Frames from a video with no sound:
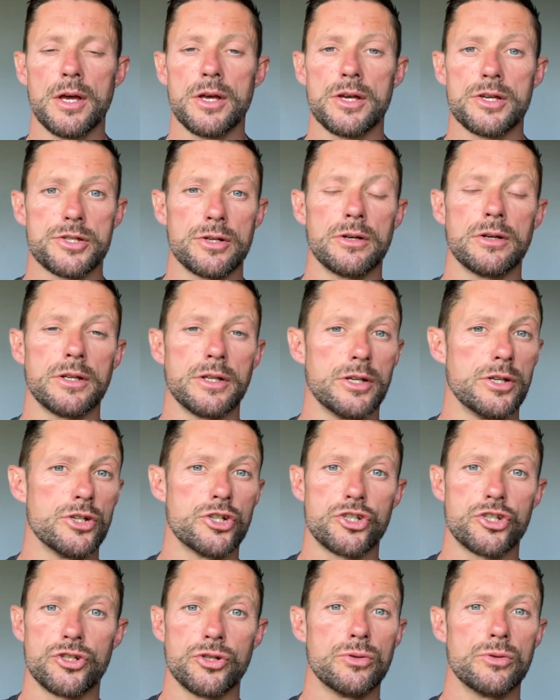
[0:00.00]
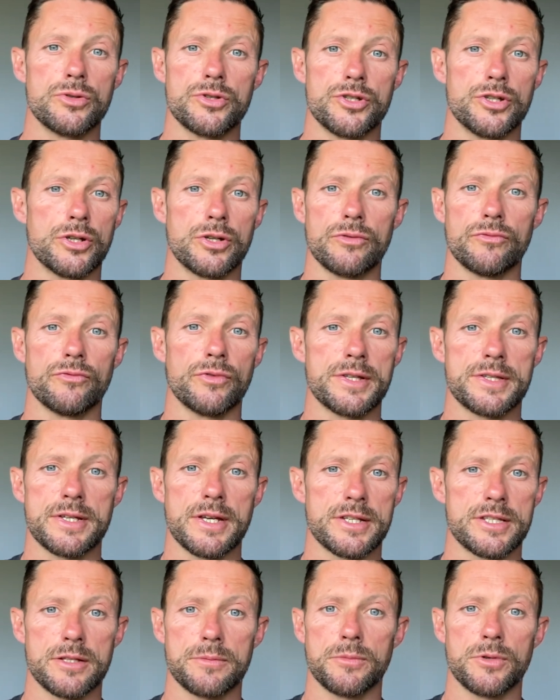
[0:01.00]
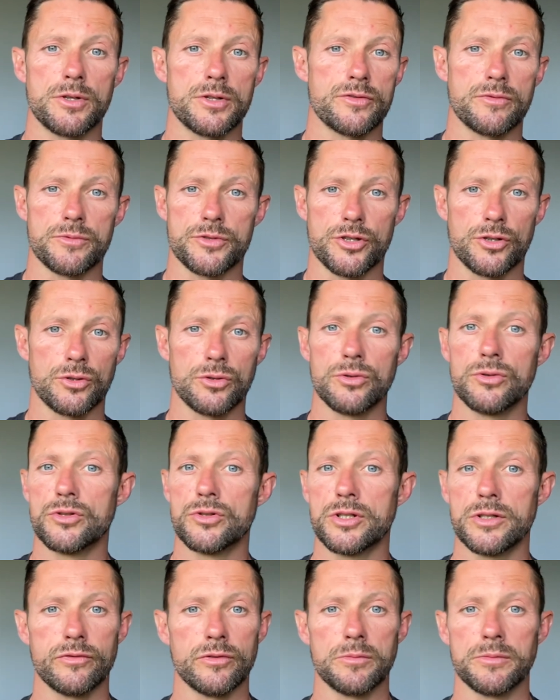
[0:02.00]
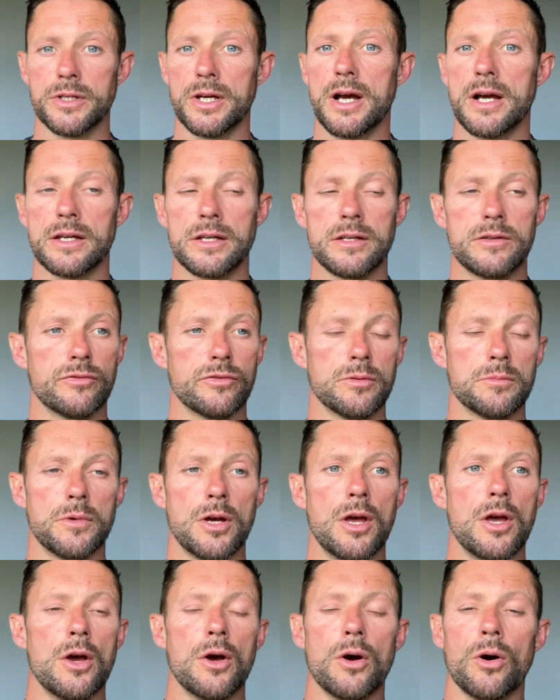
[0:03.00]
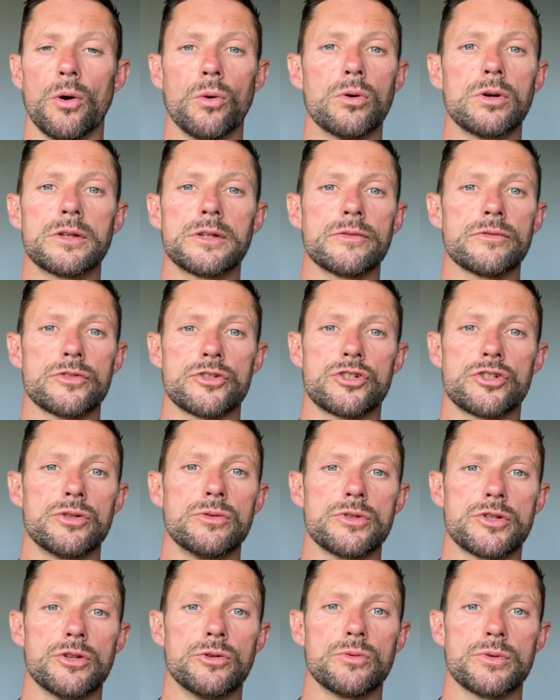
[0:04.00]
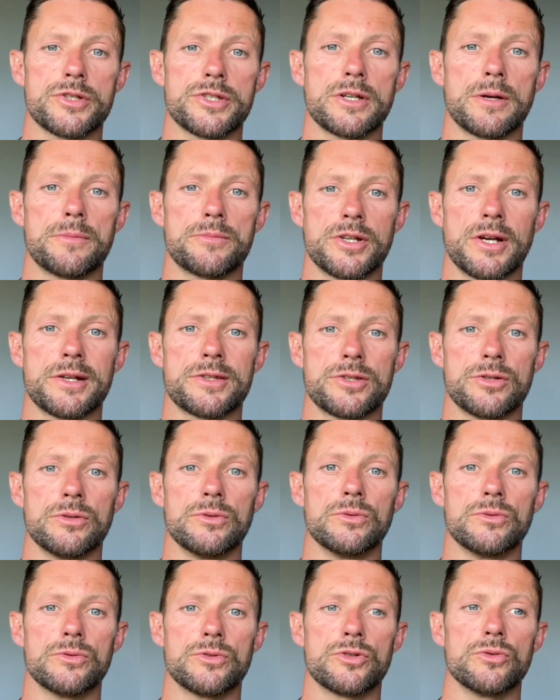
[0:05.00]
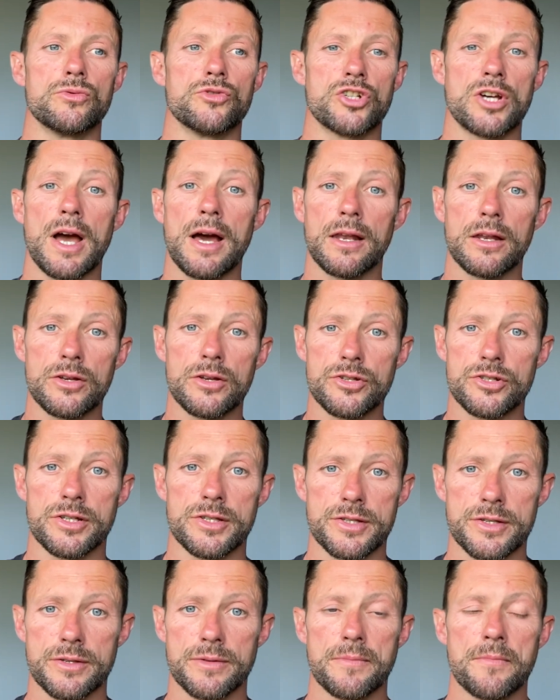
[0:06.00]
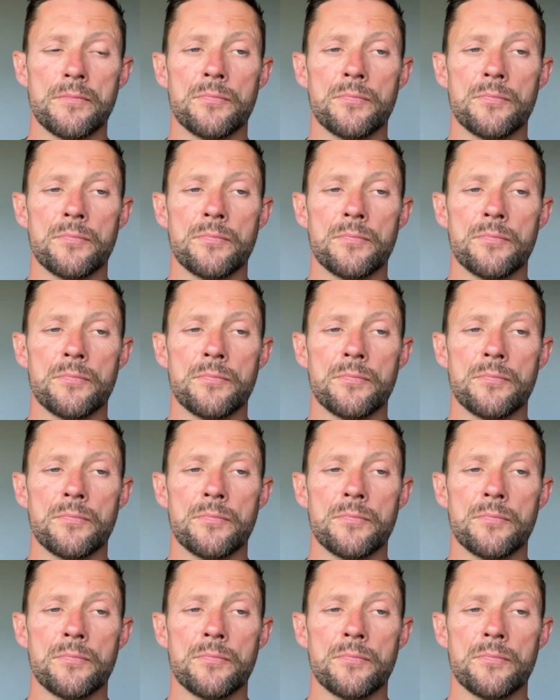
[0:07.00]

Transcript: Certainly his students, you could read testimonies from Taguchi, from Yagi, from all the different students who were subject to challenges.